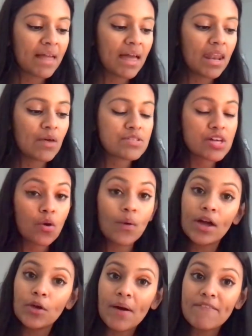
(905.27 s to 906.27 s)
And I was like,
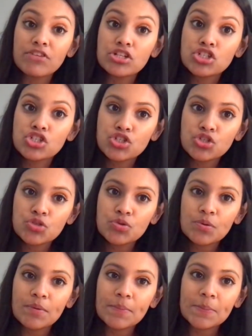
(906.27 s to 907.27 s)
okay, you have
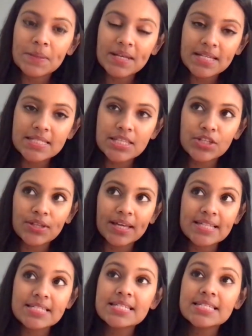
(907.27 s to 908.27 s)
2 minutes. And they're like,
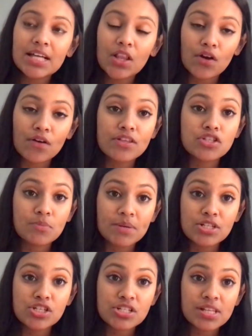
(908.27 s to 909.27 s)
it's gonna take longer than 2
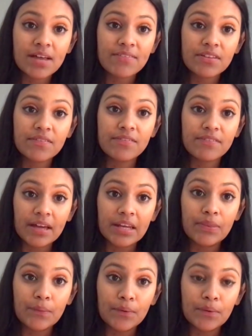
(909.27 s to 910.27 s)
minutes, you're just gonna have to fight
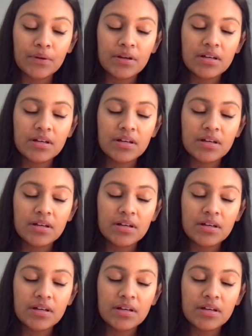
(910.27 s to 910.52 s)
it through.